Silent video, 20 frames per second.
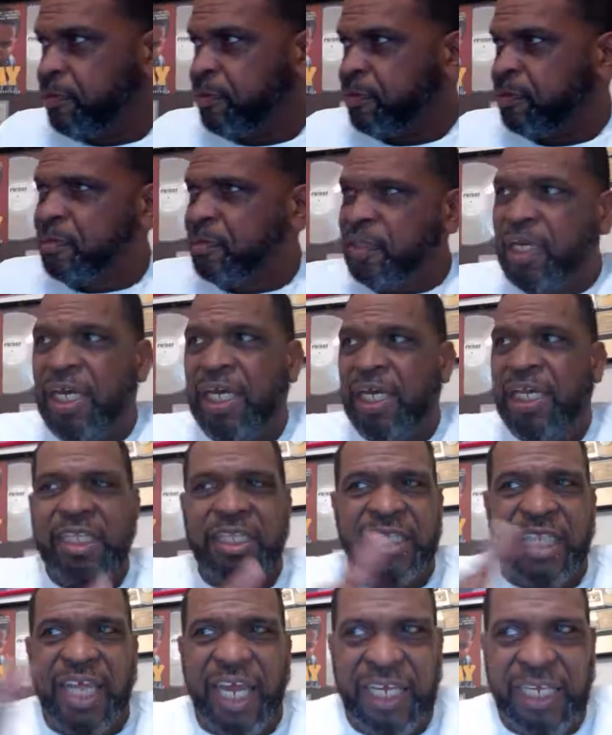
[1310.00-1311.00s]

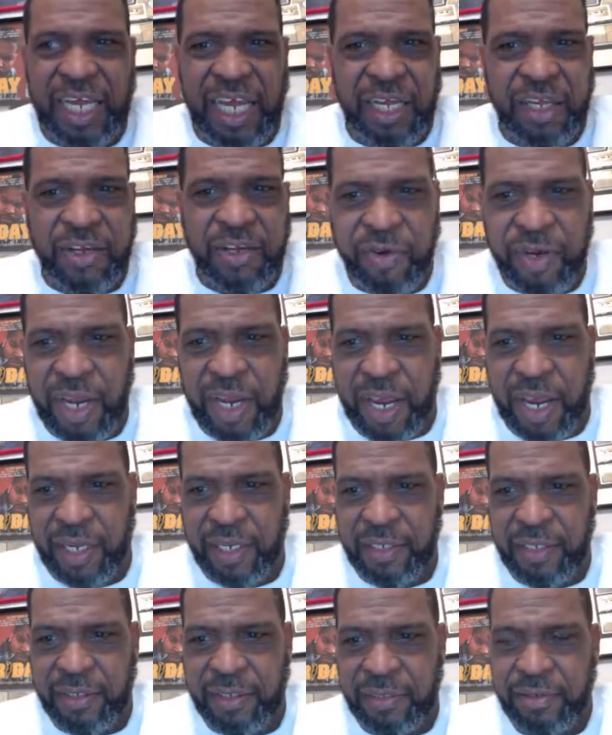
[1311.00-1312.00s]
Anything they create
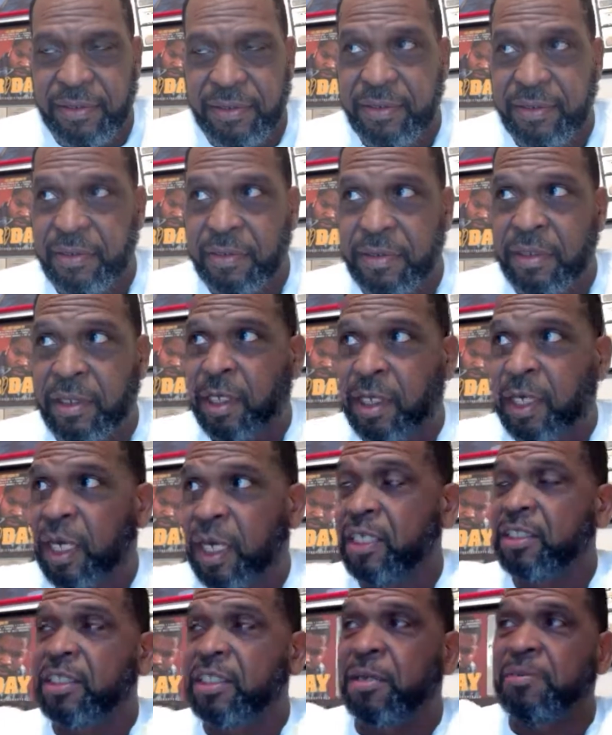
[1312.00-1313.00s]
in
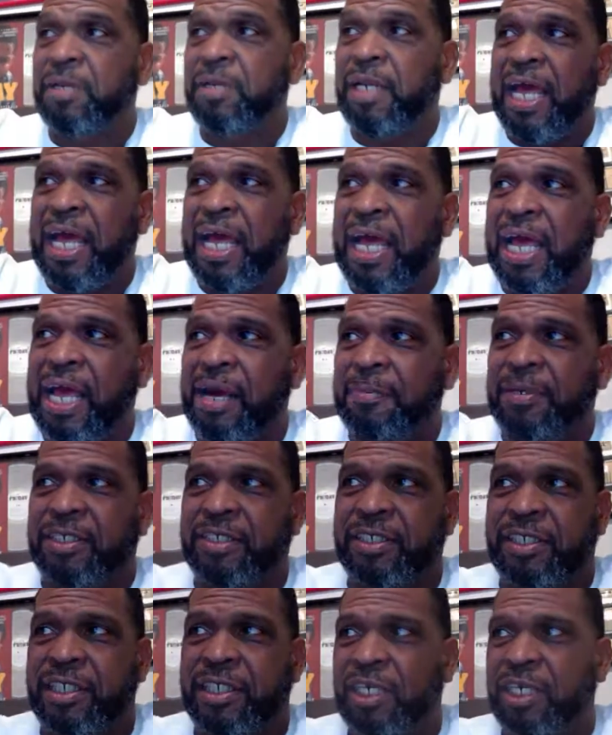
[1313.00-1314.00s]
some lab in
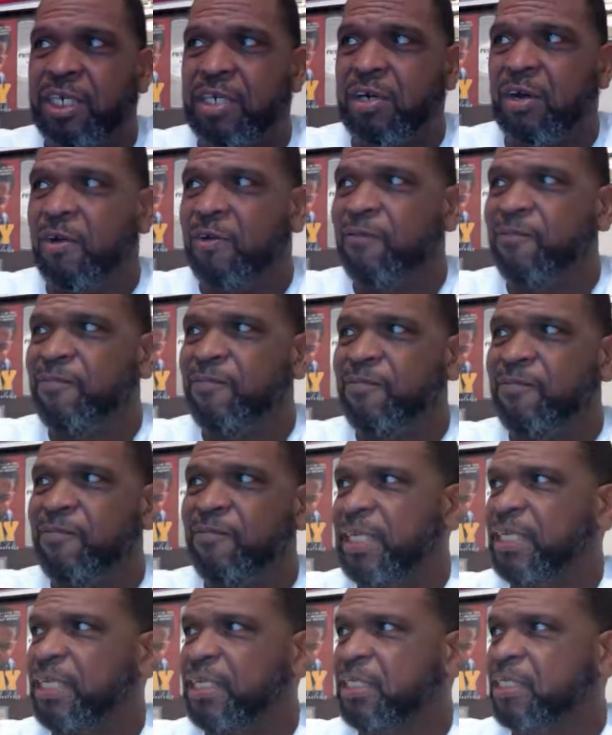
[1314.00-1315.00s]
Silicon Valley,
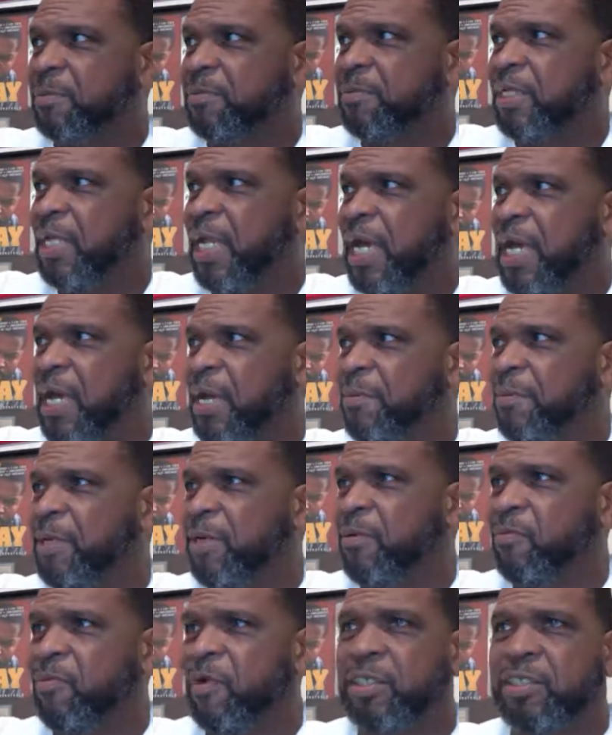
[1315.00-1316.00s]
in some lab in
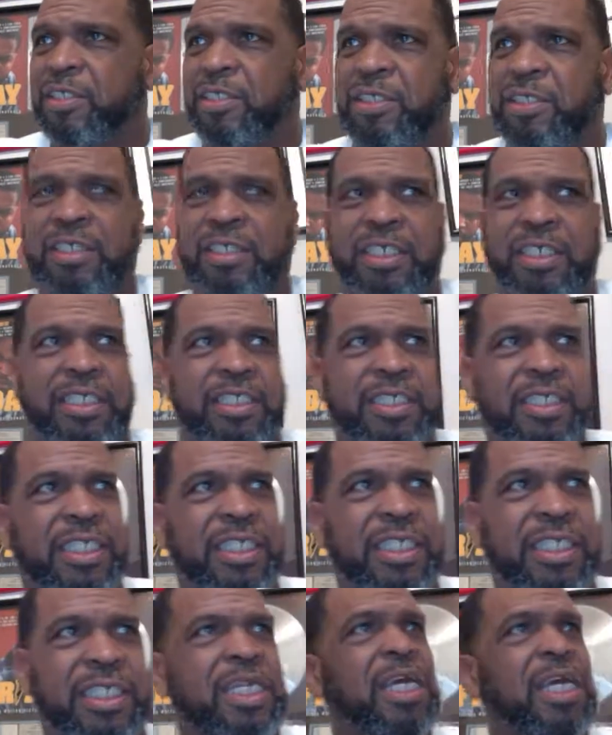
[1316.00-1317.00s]
Washington,
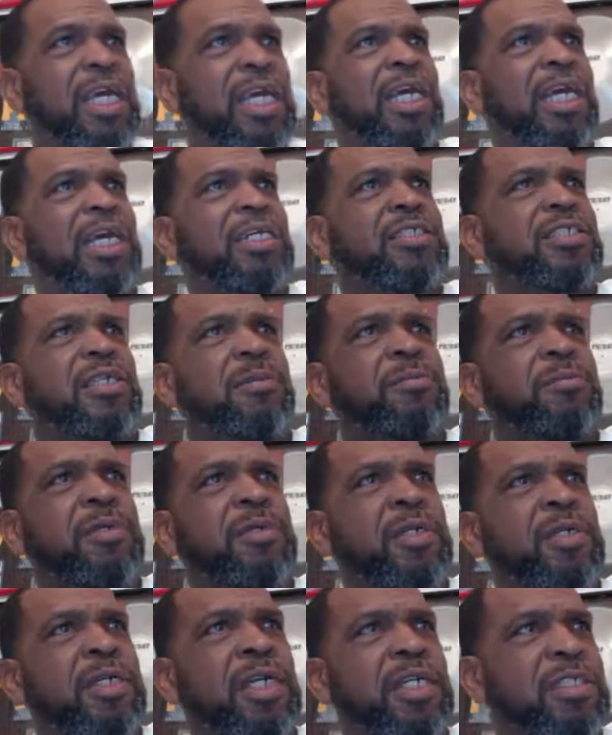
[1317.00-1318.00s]
D.C., and
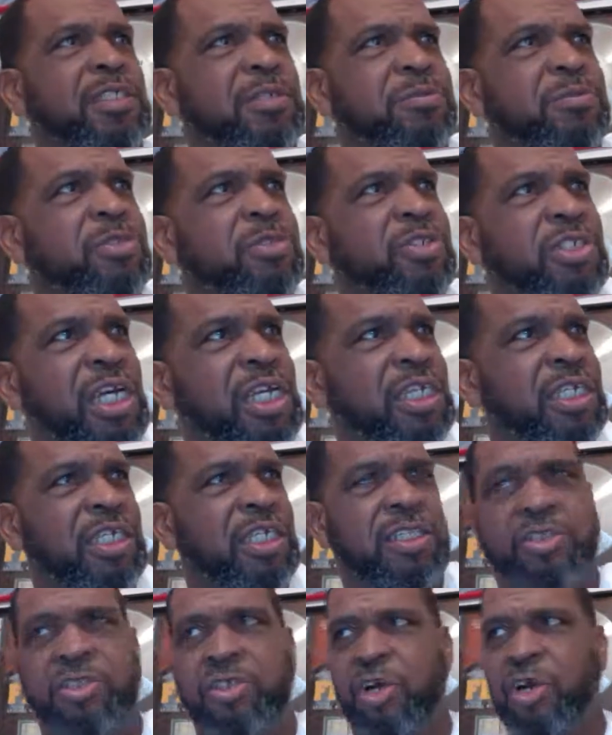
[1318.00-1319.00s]
some shit in
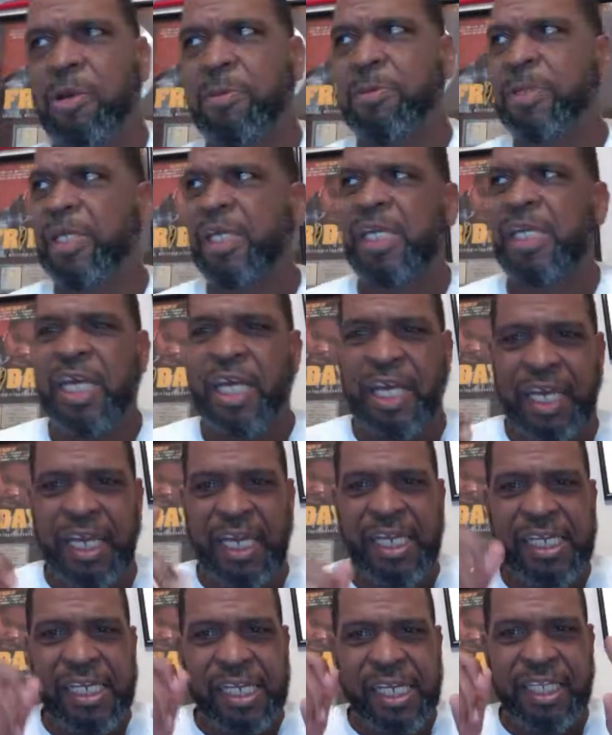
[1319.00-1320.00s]
Germany,
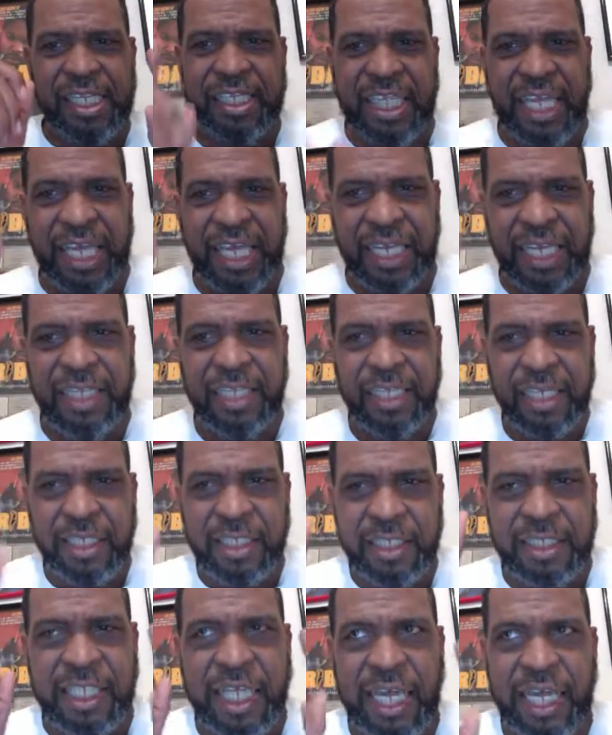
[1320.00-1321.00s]
anything
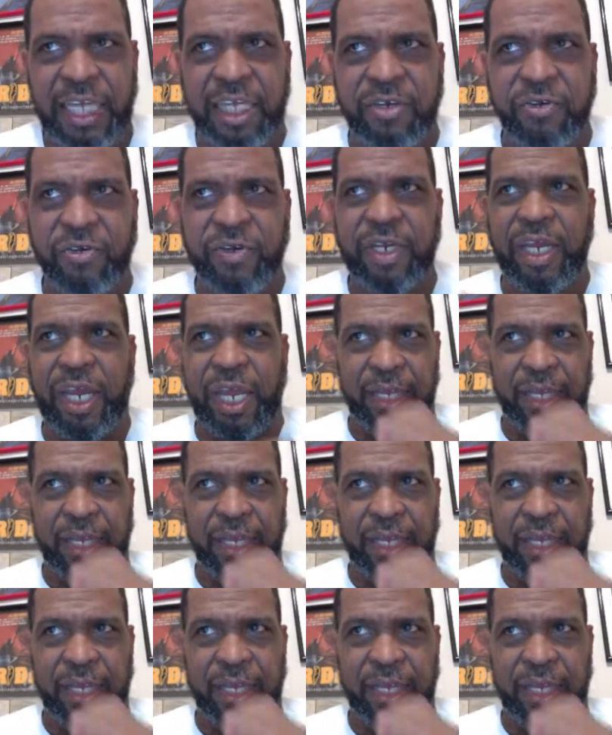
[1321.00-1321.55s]
they create,